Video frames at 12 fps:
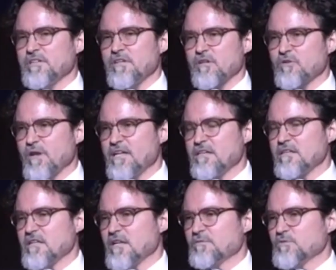Their great
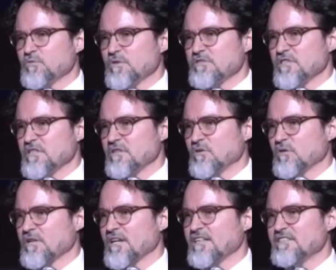gift was in
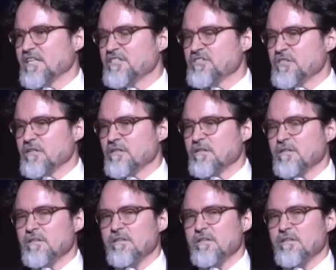organization.